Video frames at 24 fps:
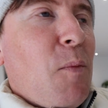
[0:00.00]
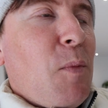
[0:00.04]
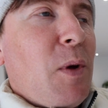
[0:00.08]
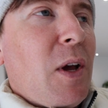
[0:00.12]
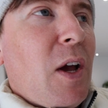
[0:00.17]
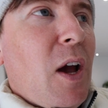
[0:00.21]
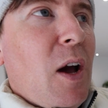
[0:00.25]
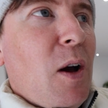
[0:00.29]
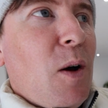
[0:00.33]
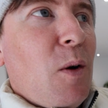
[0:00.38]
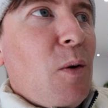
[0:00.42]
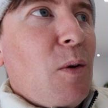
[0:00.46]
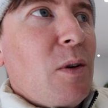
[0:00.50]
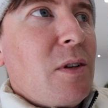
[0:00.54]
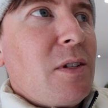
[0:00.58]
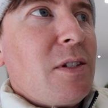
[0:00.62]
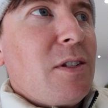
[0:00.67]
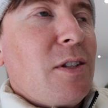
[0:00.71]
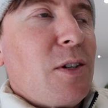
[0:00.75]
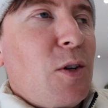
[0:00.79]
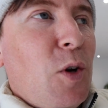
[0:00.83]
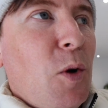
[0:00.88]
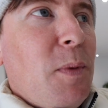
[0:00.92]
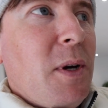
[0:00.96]
And we go
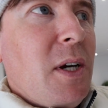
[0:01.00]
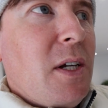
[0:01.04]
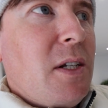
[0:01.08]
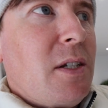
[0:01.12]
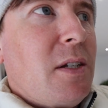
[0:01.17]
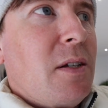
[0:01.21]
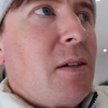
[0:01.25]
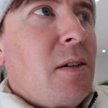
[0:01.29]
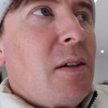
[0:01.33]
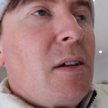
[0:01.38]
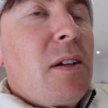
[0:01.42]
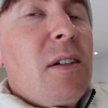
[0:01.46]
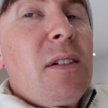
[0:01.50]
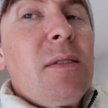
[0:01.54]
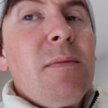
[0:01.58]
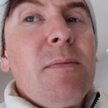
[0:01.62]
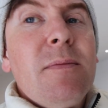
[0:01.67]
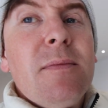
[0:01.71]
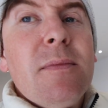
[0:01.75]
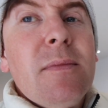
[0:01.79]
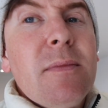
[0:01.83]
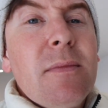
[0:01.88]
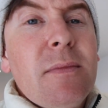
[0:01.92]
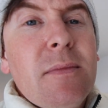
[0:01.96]
to the cupboard.
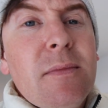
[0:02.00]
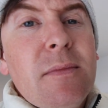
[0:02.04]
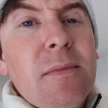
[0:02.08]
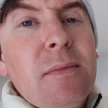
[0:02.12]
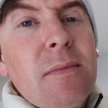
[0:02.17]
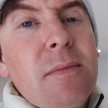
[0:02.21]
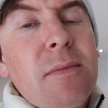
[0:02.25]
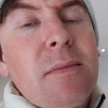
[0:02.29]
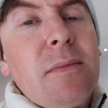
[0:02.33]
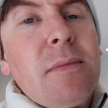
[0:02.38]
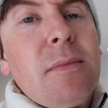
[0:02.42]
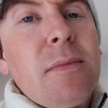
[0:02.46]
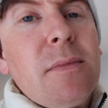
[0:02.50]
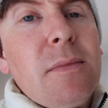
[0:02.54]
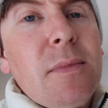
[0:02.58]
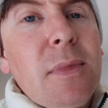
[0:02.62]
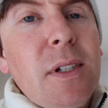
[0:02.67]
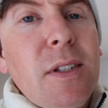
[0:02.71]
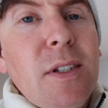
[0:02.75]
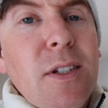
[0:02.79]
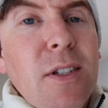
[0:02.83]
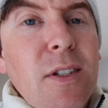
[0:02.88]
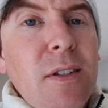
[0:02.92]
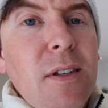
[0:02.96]

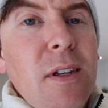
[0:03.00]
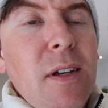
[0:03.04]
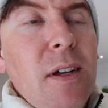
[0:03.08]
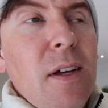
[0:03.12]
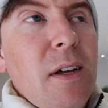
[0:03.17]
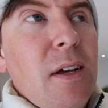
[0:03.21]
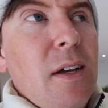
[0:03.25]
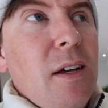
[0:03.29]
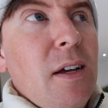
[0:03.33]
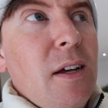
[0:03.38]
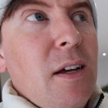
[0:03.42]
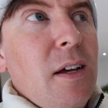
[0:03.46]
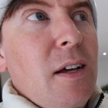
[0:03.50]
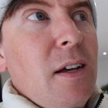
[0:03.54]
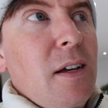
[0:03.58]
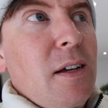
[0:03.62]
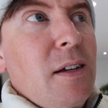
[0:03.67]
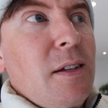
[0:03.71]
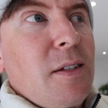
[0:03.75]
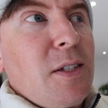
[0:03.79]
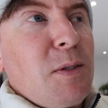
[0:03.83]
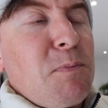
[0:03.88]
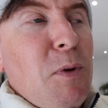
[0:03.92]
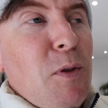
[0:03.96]
Pull the
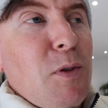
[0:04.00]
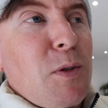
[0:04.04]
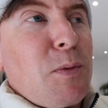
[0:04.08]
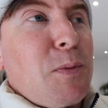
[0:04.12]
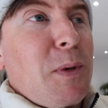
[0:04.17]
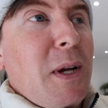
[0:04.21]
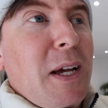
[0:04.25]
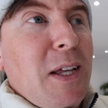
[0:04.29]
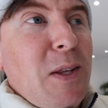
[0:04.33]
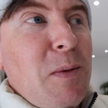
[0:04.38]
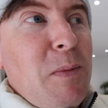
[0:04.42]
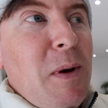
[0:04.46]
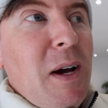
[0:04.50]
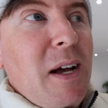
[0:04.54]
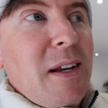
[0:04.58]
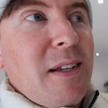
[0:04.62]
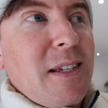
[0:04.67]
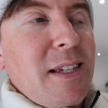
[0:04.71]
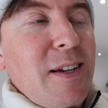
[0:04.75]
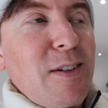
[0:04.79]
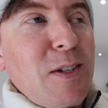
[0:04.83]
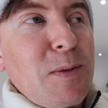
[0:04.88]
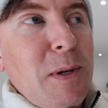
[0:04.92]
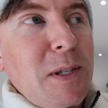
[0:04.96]
spaghetti in the
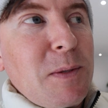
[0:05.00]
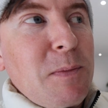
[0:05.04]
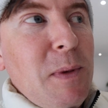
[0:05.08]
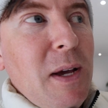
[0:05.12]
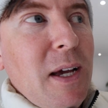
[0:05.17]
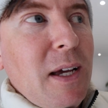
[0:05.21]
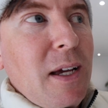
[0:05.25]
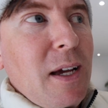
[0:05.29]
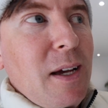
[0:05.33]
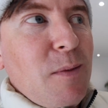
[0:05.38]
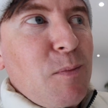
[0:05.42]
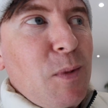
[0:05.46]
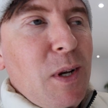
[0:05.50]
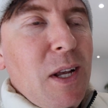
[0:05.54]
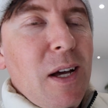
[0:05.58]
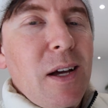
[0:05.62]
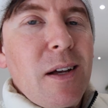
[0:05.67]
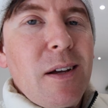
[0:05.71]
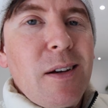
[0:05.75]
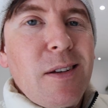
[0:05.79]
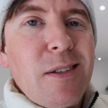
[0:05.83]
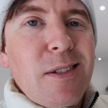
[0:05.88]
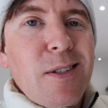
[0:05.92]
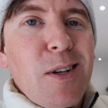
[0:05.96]
pan. Sarah's about to make it, and we're
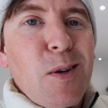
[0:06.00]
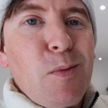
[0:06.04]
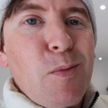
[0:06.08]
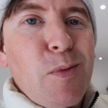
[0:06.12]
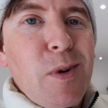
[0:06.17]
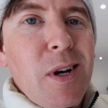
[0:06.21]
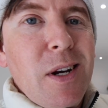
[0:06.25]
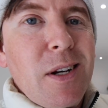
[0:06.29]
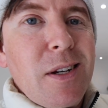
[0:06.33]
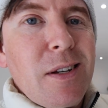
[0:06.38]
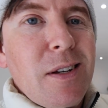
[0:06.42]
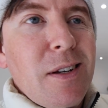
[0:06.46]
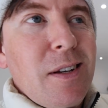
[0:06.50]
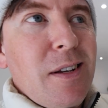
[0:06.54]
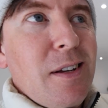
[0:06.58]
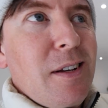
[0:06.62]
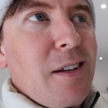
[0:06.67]
like, oh, there's no bread.